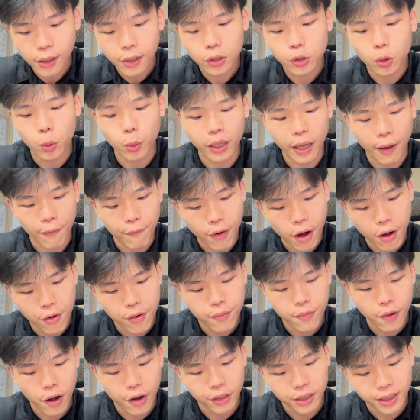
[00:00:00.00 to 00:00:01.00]
So we can
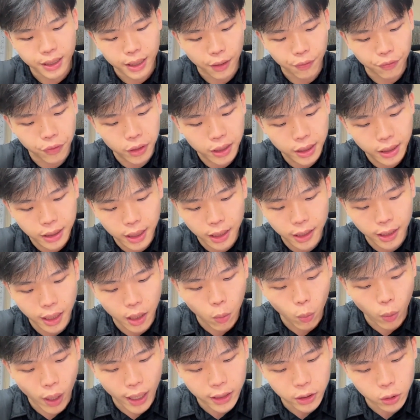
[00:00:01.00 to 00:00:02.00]
very safely say
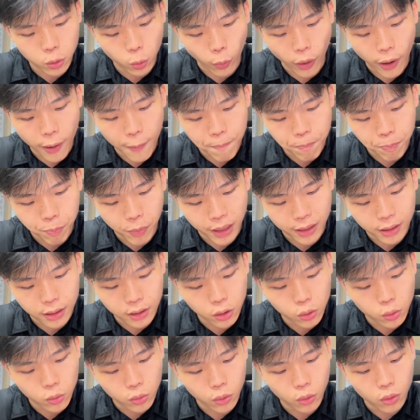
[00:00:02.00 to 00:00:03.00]
that y squared
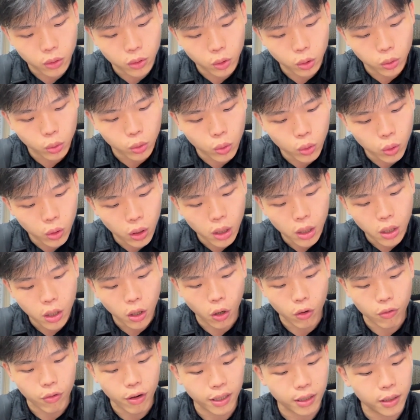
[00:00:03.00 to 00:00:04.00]
minus 2,
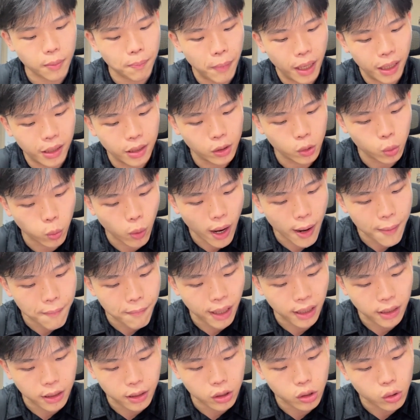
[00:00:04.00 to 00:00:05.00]
or rather minus y
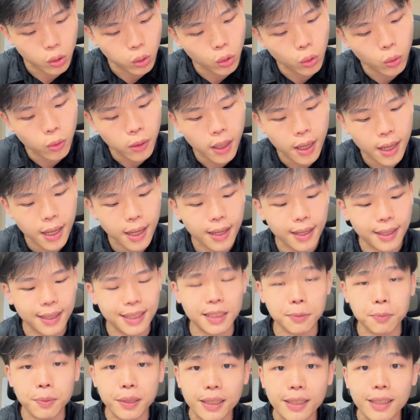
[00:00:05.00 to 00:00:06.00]
minus 2,
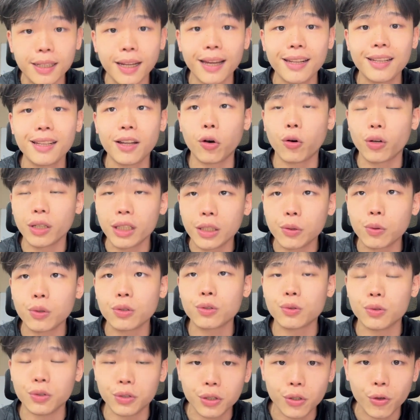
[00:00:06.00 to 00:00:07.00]
is bigger than or
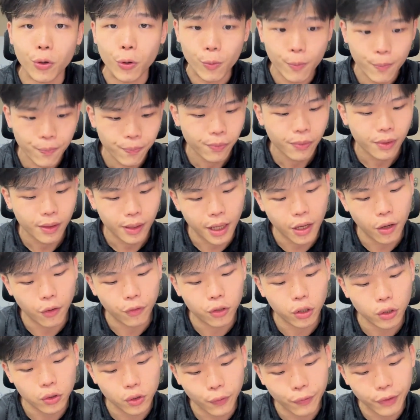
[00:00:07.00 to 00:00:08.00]
equals to 0. Then of
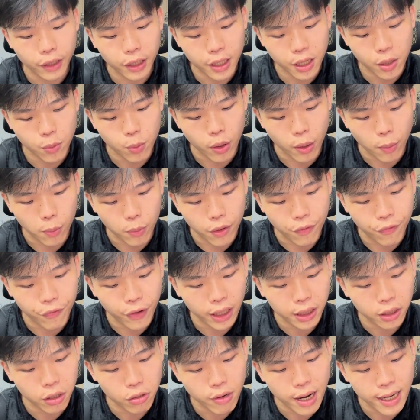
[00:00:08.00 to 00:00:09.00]
course over here, when we
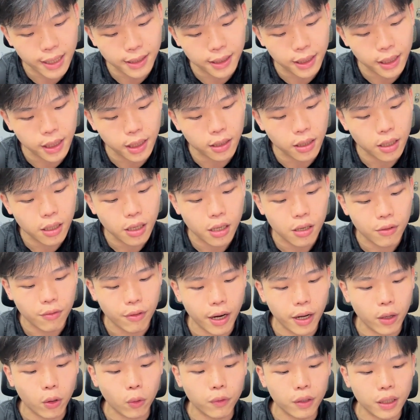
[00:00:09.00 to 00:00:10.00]
factorize it,
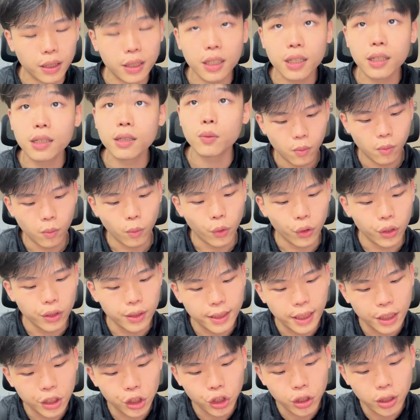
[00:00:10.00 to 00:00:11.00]
right, over here, we will
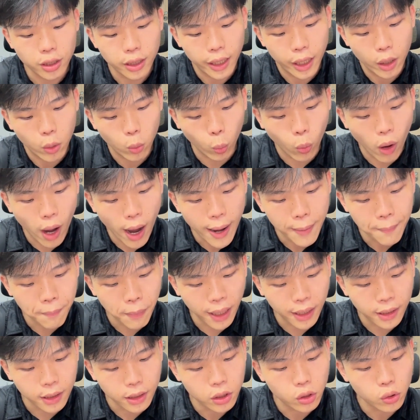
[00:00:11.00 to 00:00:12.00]
essentially get y
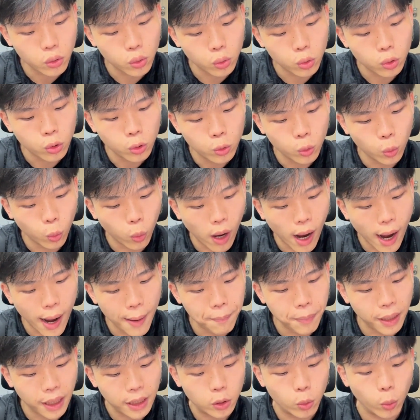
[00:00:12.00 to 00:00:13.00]
minus 2, y
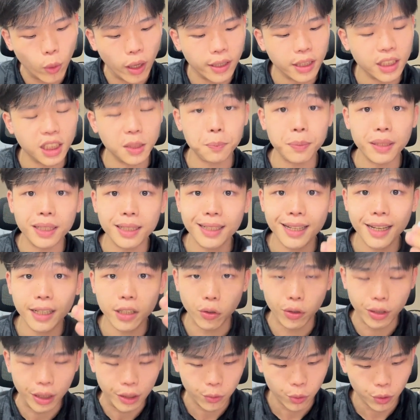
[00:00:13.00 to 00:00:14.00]
plus 1 is bigger than
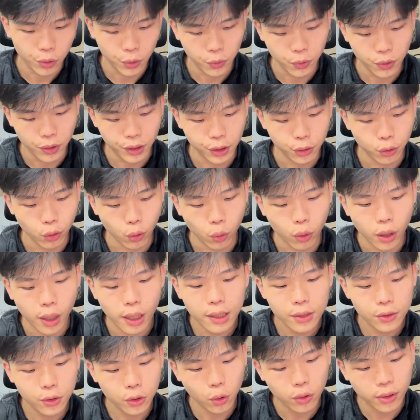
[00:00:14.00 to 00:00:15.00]
or equals to 0.
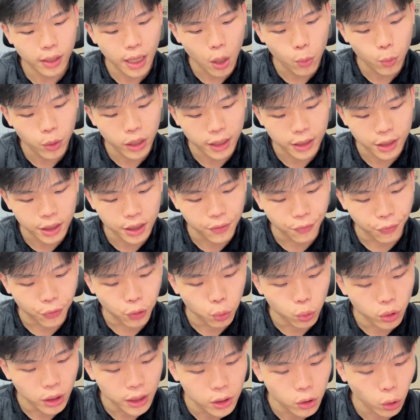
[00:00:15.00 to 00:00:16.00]
So now we can just
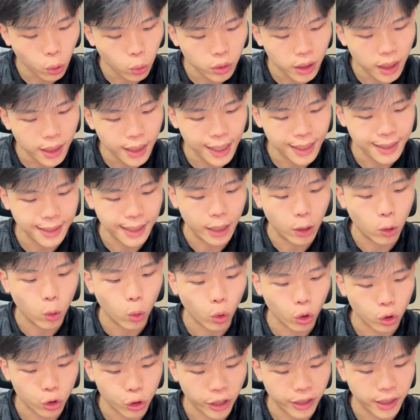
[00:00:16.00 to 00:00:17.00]
view this whole thing as a
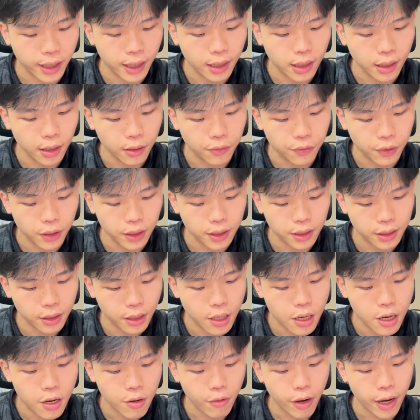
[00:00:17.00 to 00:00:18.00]
quadratic curve first,
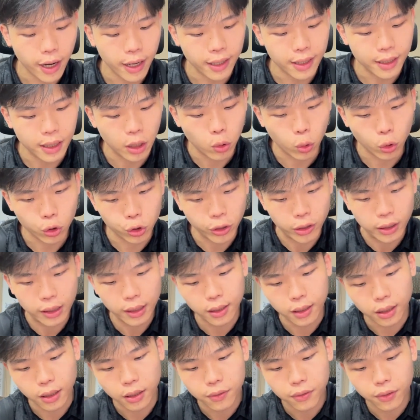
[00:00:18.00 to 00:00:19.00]
right? In the quadratic
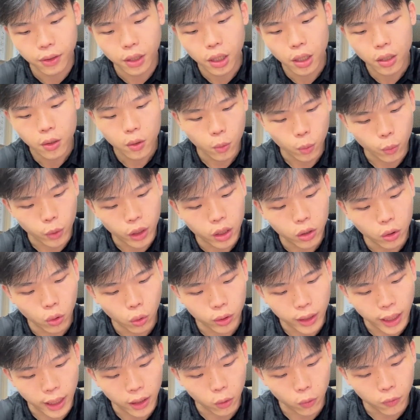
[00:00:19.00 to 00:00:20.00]
curve, we know
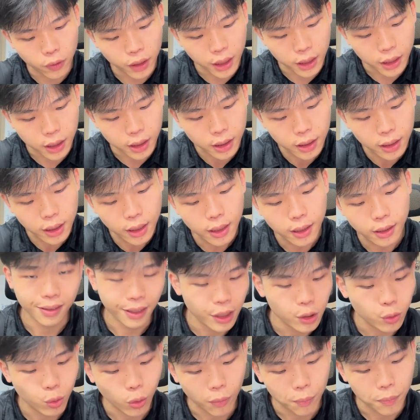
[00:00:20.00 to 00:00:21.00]
that over here,
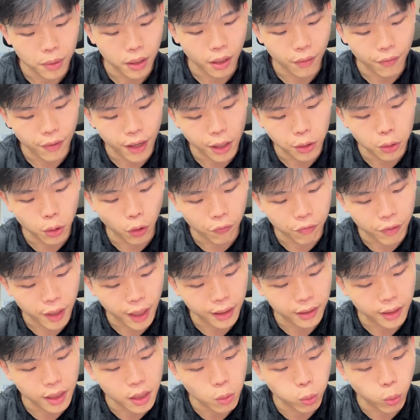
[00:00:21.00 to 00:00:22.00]
this will be a value of
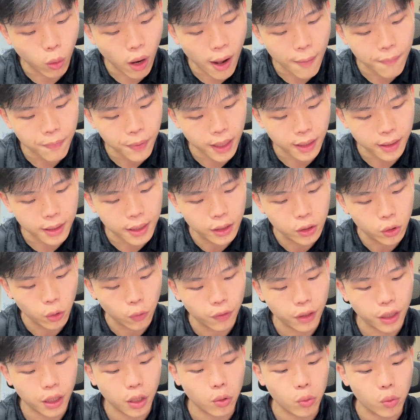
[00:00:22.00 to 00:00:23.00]
-1, and this
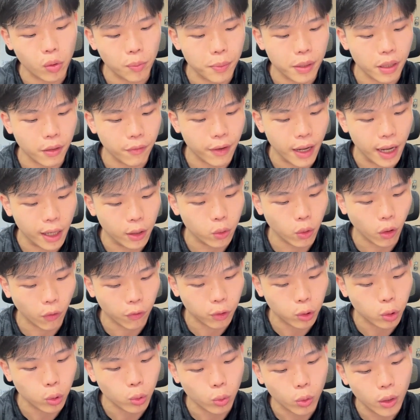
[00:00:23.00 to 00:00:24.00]
over here will be a value
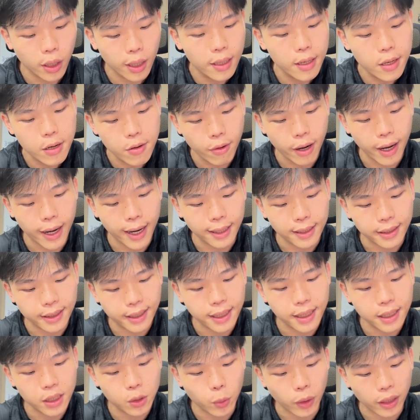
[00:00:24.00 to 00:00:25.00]
of 2, right? And
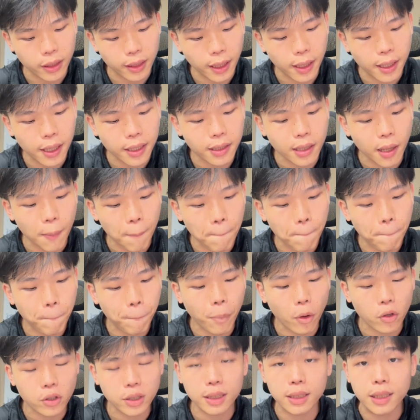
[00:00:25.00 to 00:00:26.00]
since we are taking the
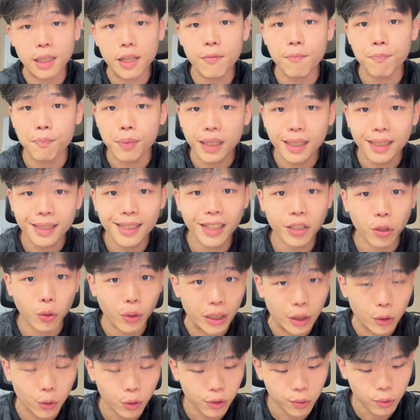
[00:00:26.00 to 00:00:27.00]
positive bigger than or
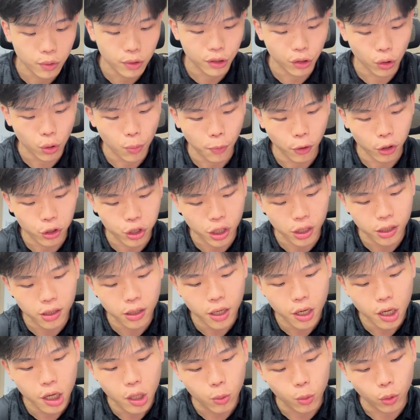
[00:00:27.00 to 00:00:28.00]
equals to 0 portion,
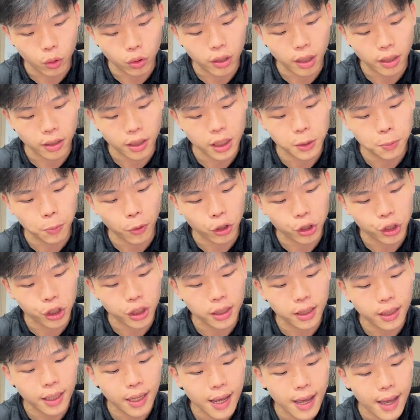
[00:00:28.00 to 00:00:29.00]
we'll take this
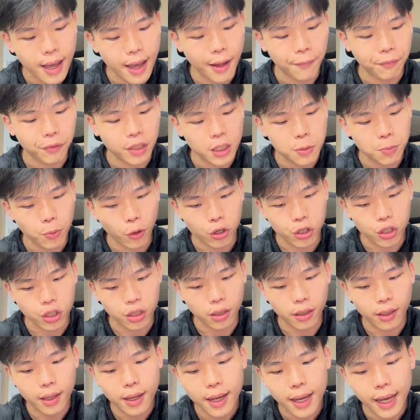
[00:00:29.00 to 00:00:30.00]
portion and this
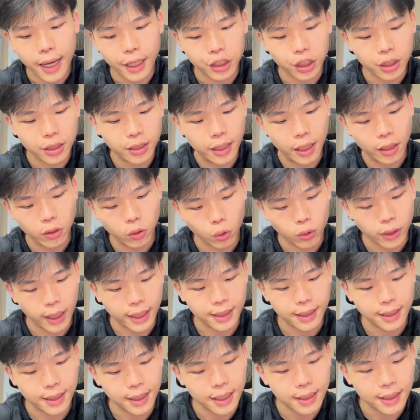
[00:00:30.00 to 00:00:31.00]
portion. And just take note that
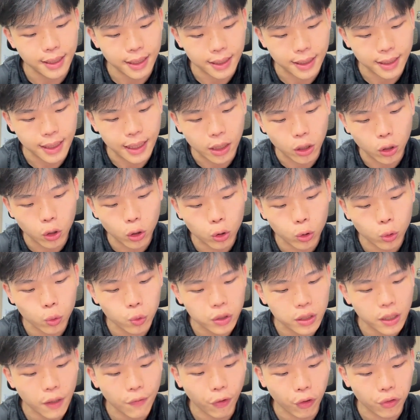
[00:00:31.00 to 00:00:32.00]
since it's
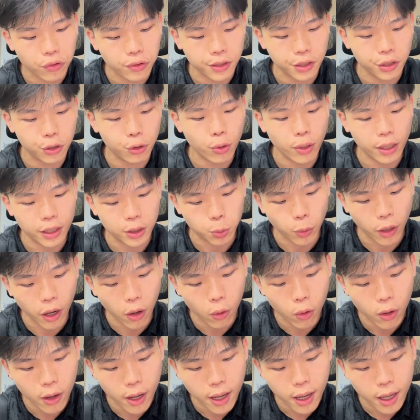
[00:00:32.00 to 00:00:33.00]
inclusive of 0 as
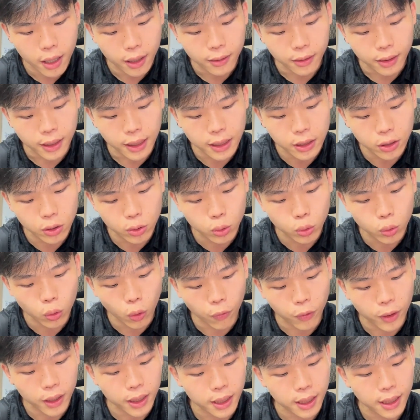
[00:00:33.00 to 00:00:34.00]
well, these two
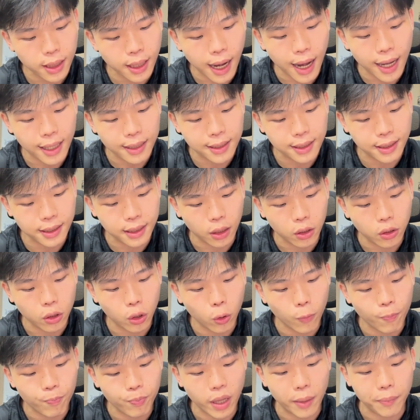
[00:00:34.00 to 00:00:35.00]
over here are
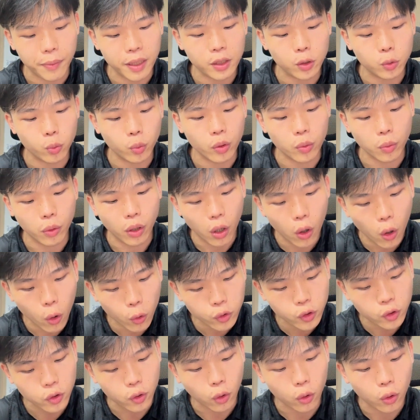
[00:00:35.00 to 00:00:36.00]
circled. That means we will
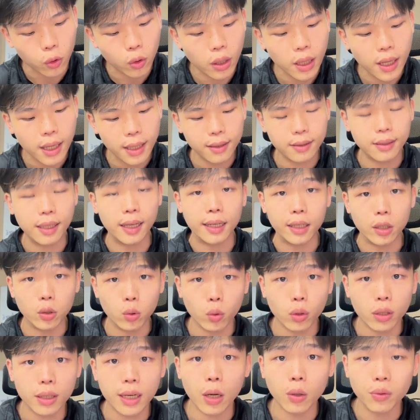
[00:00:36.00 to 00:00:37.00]
also take
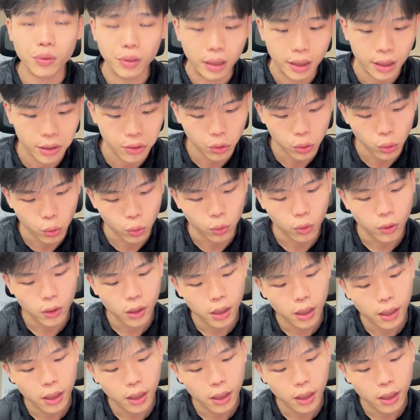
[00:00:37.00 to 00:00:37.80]
into account these two.